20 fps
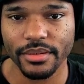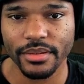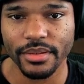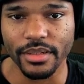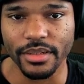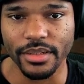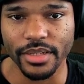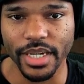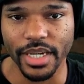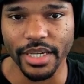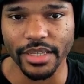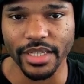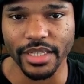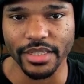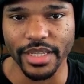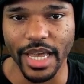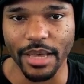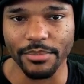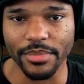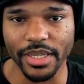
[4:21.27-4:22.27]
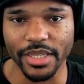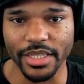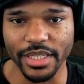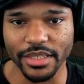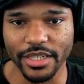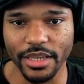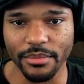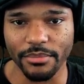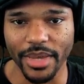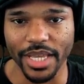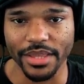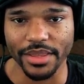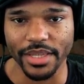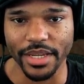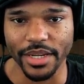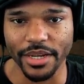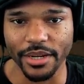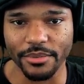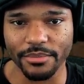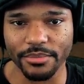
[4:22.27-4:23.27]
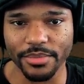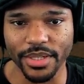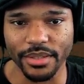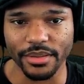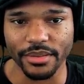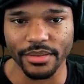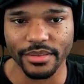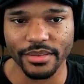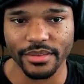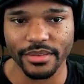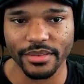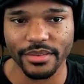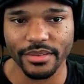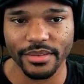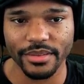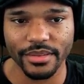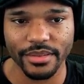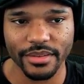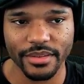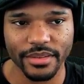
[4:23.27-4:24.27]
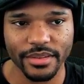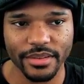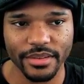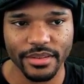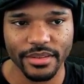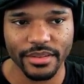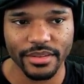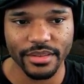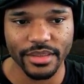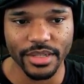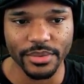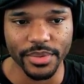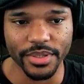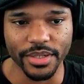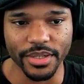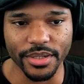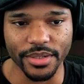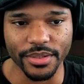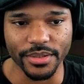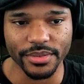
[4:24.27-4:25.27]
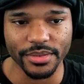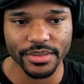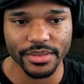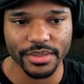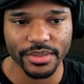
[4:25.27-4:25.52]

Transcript: Okay, it didn't come back there, but there we go.